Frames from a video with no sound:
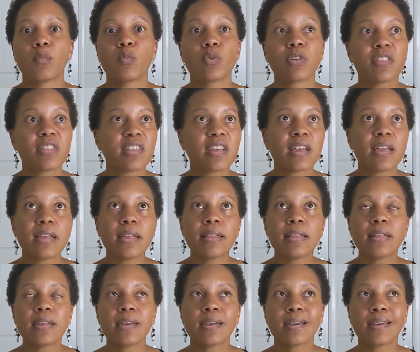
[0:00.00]

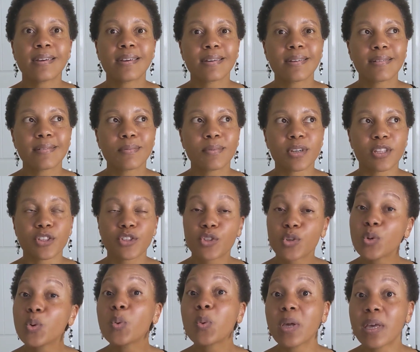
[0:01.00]
within
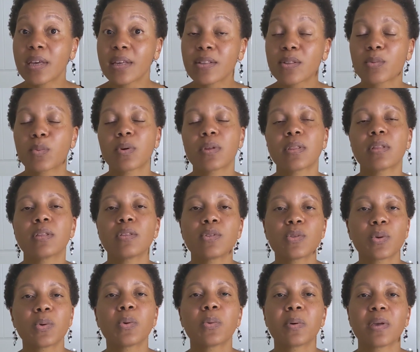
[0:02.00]
two
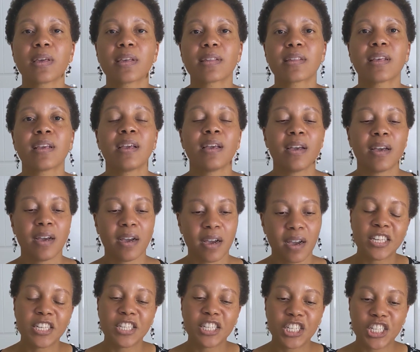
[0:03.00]
weeks,
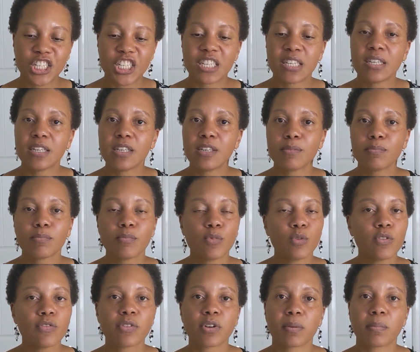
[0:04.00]
she
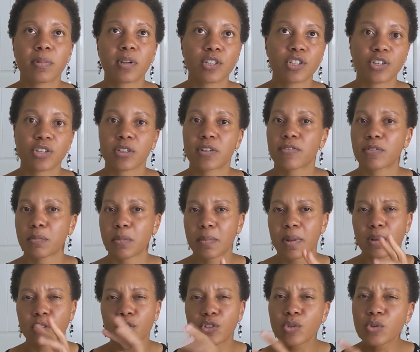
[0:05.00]
moved her blood sugar from
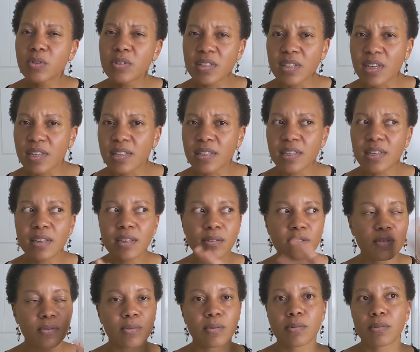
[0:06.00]
about 260
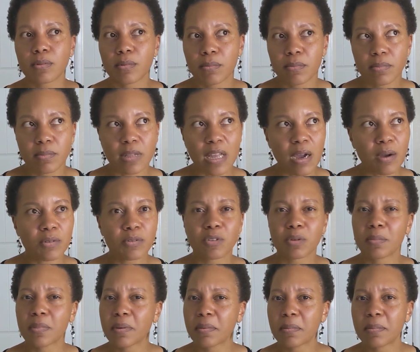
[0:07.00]
down
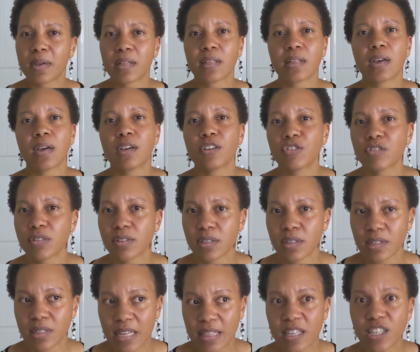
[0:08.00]
to maybe about
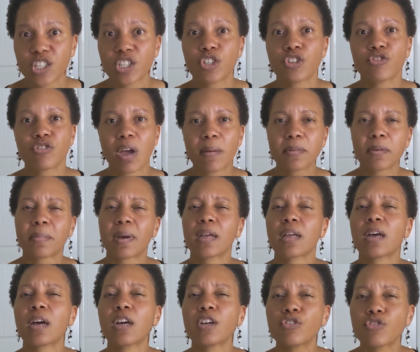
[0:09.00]
160. I think she dropped
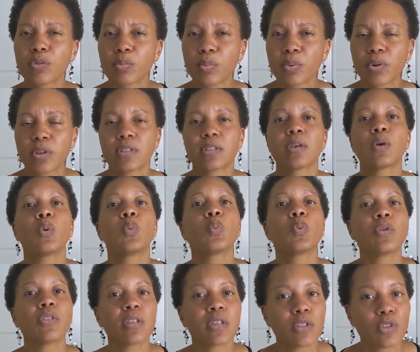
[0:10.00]
about 100 points
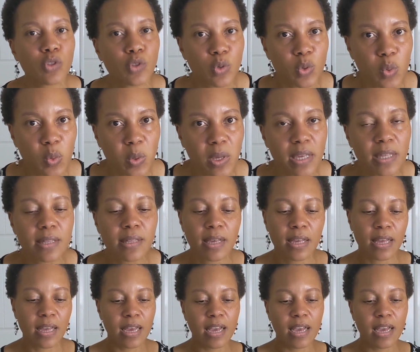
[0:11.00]
within 2 weeks.